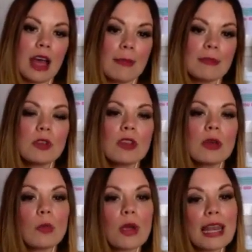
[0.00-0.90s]
So
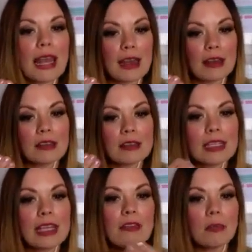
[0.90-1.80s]
they're willing
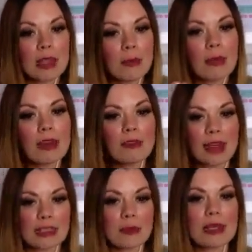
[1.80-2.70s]
to give me a bit of
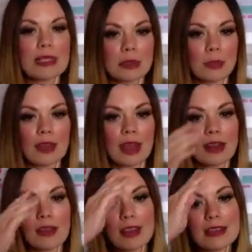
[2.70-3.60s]
flexibility with it.
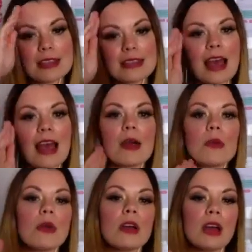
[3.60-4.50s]
And this is
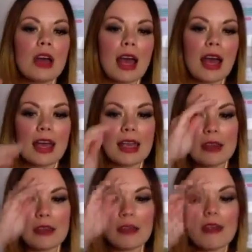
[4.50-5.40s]
how
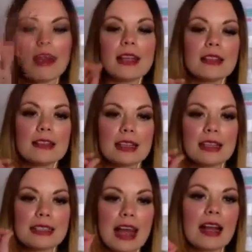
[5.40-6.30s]
I find
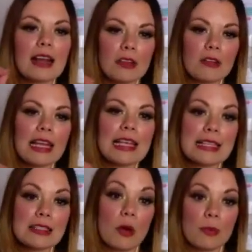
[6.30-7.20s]
exactly the right
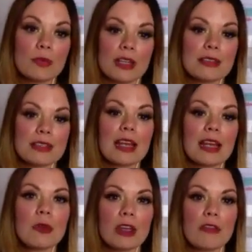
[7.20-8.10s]
lease options that
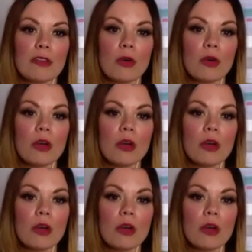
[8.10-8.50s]
I'm looking for.